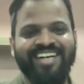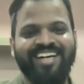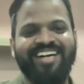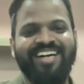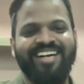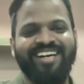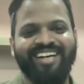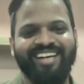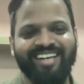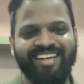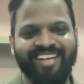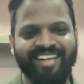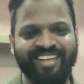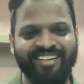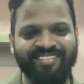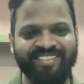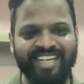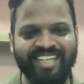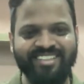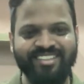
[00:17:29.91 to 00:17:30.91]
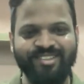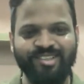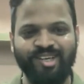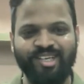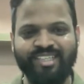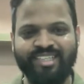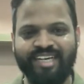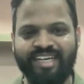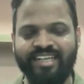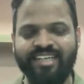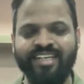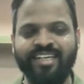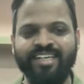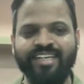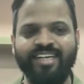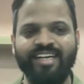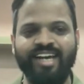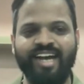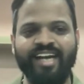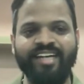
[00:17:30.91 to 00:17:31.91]
if that's not done.
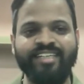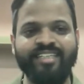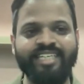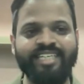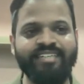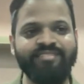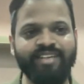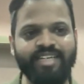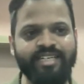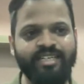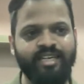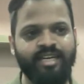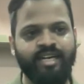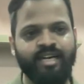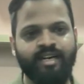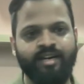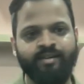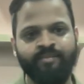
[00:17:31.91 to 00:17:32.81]
And even